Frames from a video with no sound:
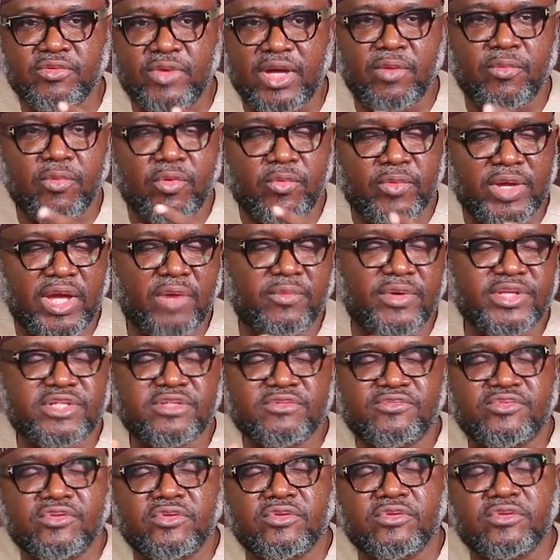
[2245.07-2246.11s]
We are
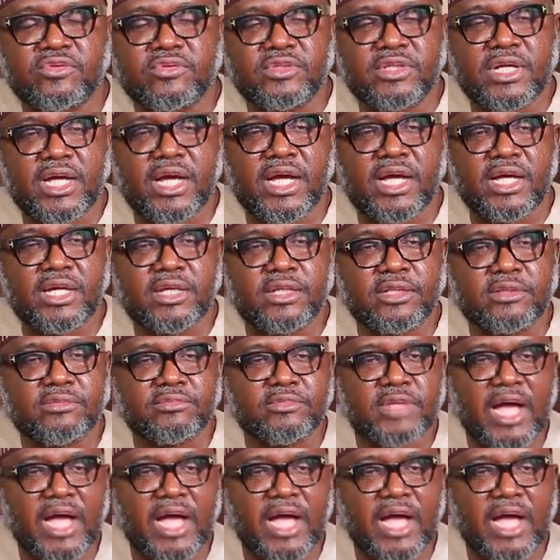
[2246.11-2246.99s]
waiting for